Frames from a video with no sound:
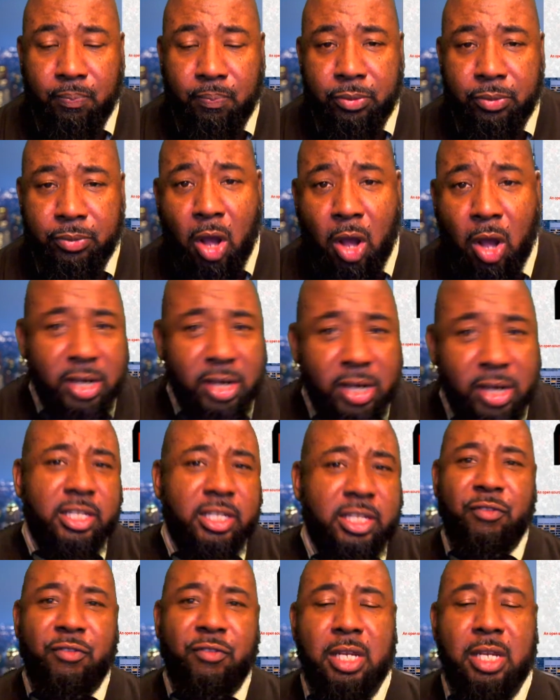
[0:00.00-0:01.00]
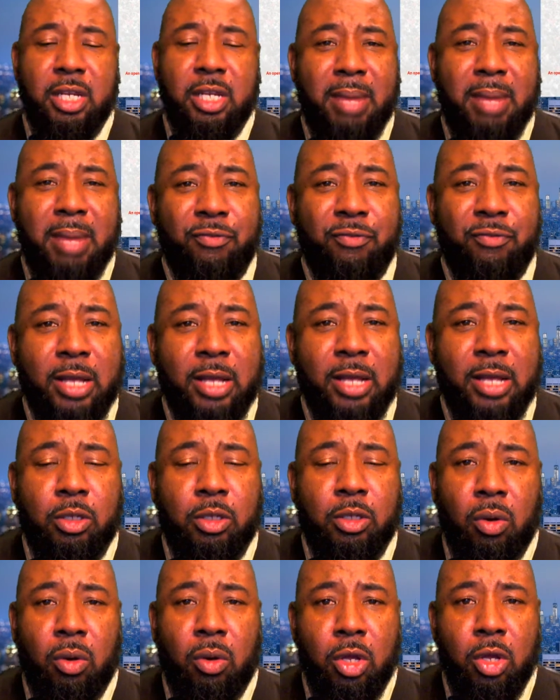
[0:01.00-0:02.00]
All this stuff is in the
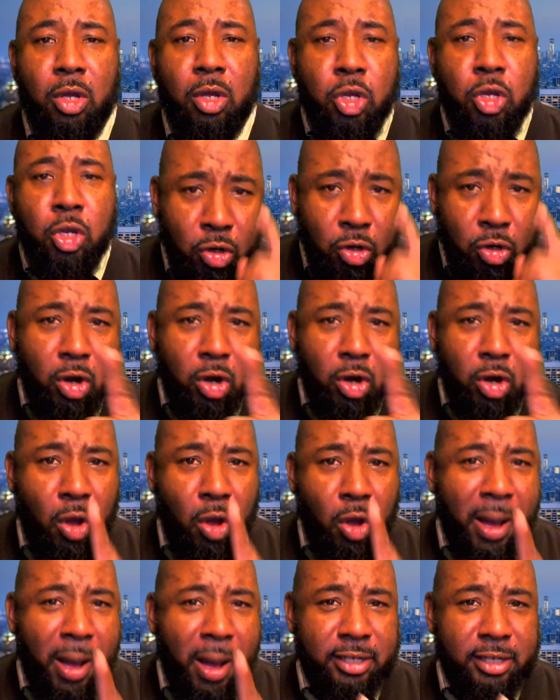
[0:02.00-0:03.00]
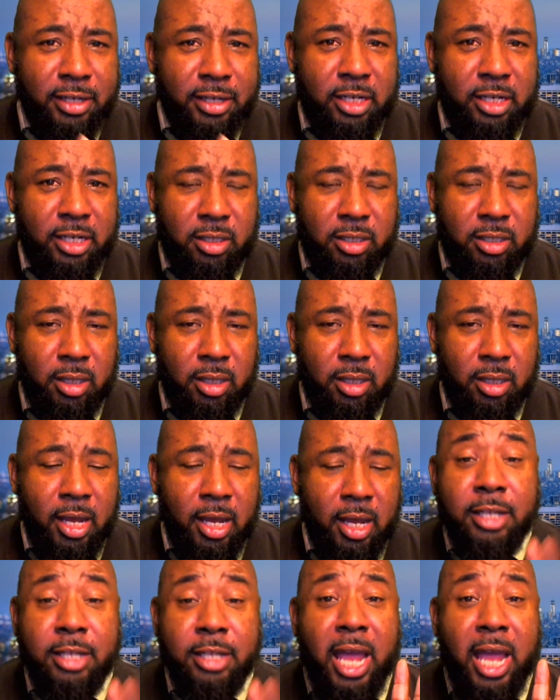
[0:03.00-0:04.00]
manifesto. You go to your politician
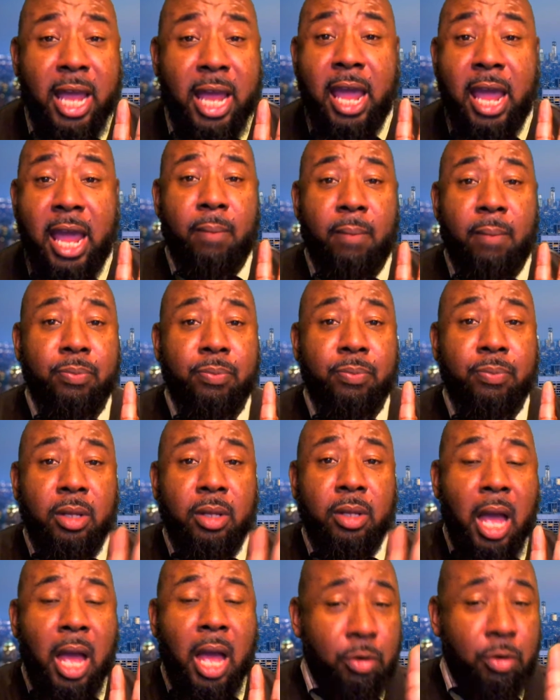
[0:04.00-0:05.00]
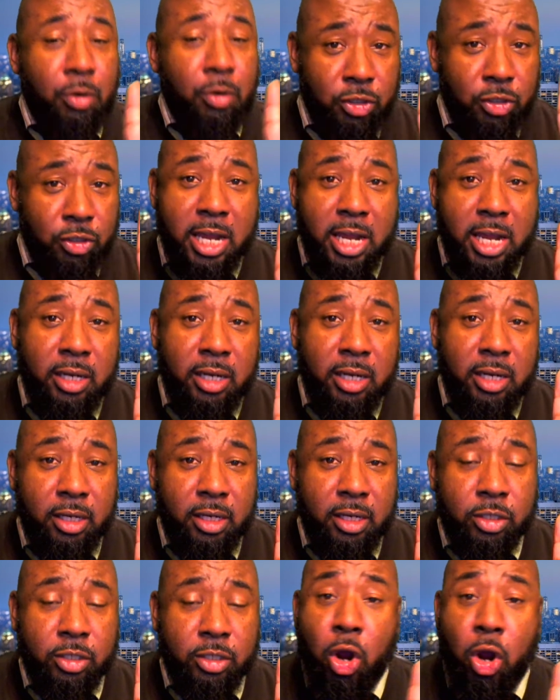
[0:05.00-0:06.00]
and say, hey, I want you to take a look at
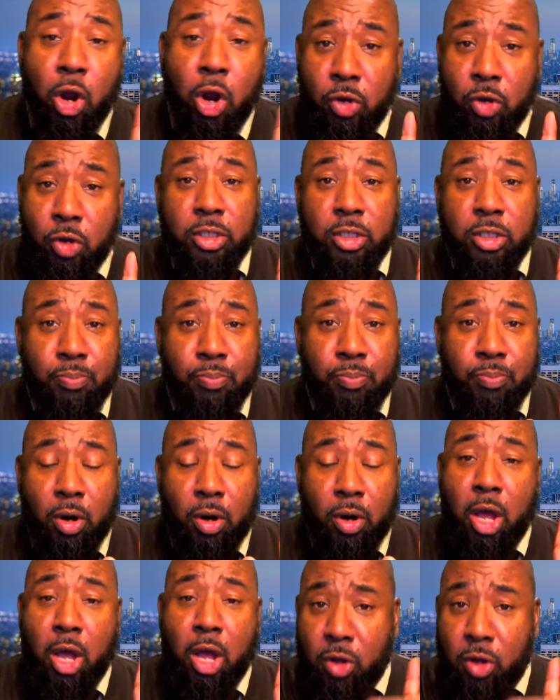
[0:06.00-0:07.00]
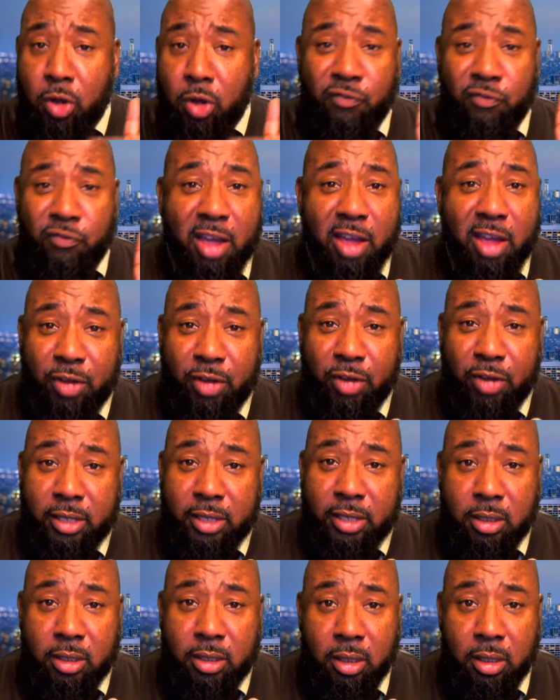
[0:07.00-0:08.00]
this. Are you in support? Are you going to fight for
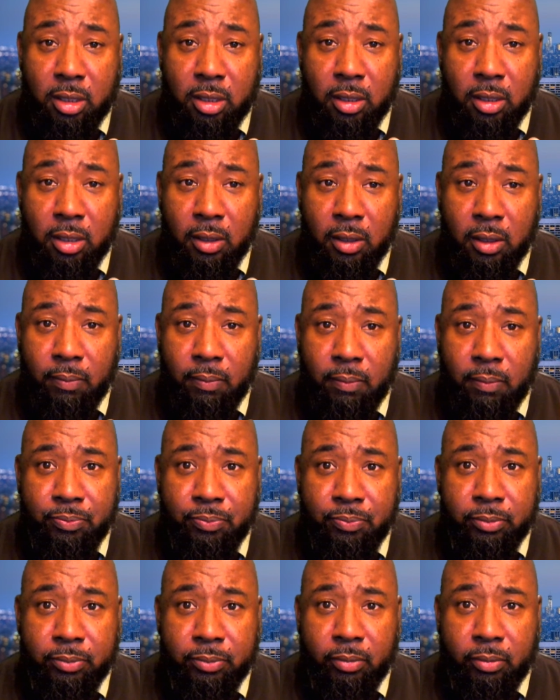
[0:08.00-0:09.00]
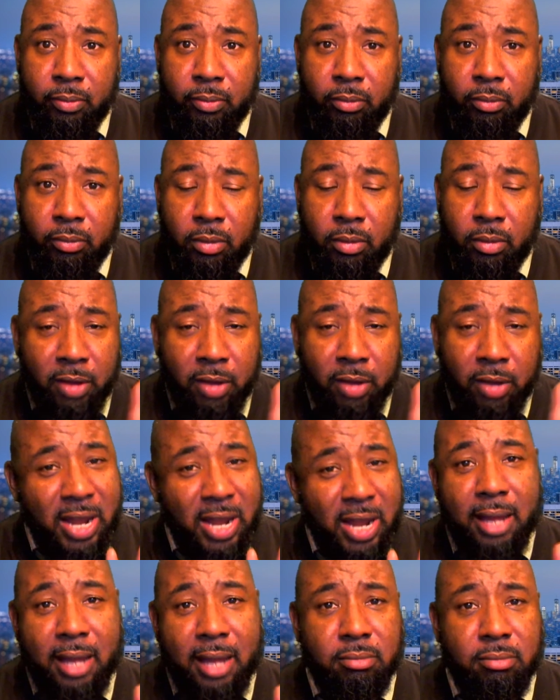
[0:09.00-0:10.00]
this? If
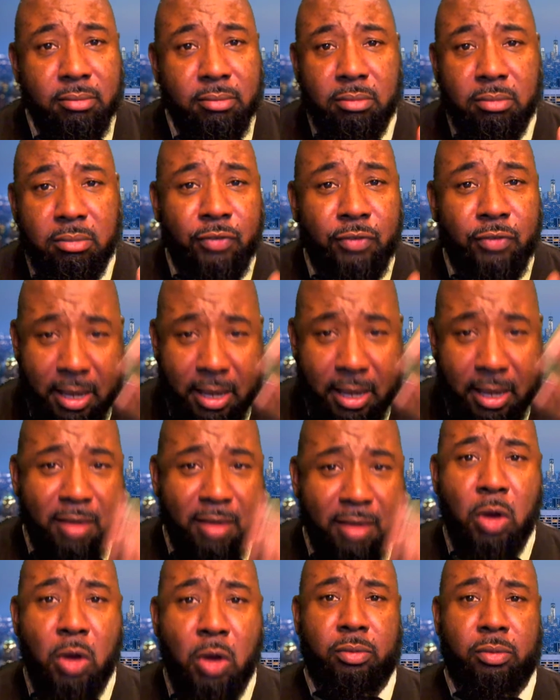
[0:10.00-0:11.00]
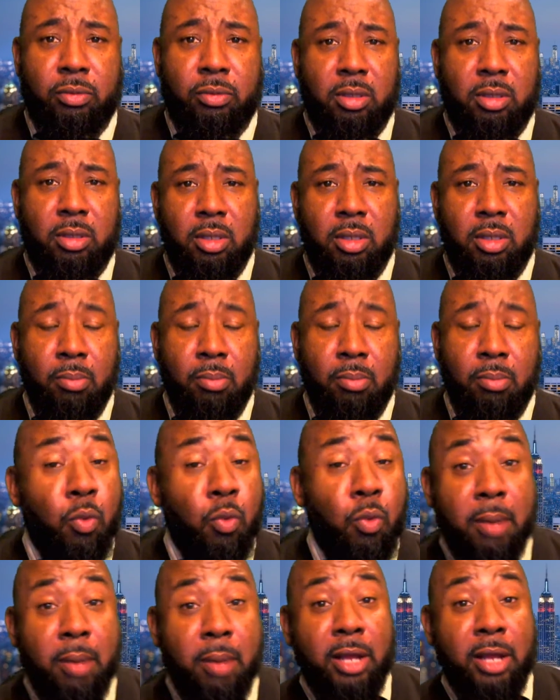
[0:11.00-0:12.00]
not, forget my vote. But
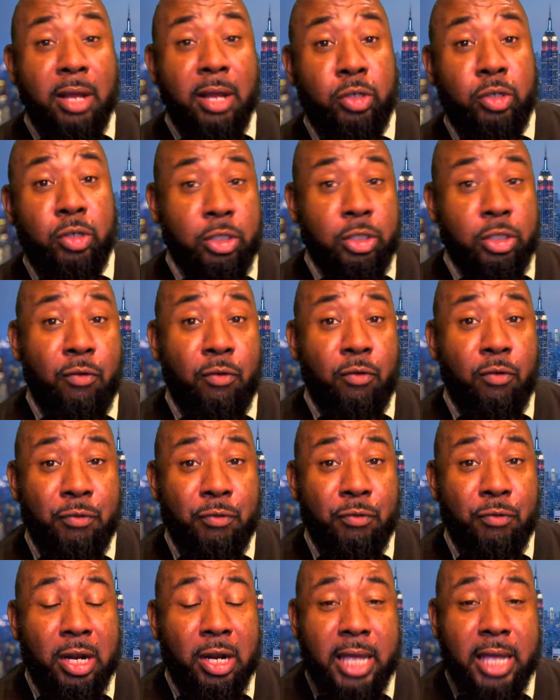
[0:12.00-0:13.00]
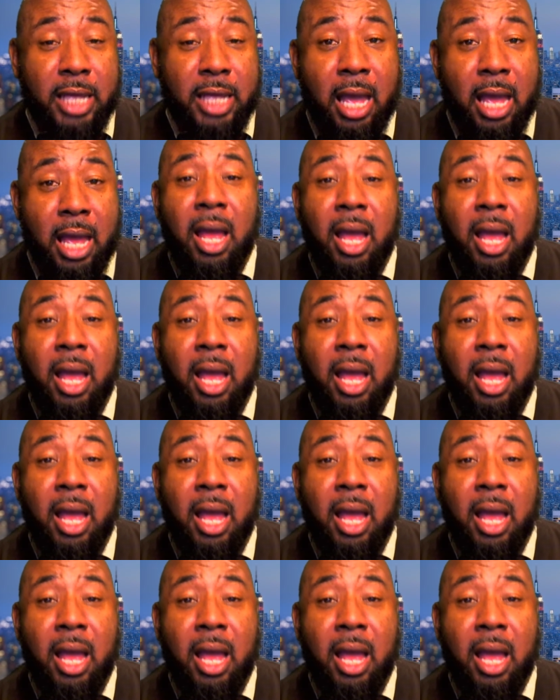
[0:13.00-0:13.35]
what about you just going to vote for the other guy?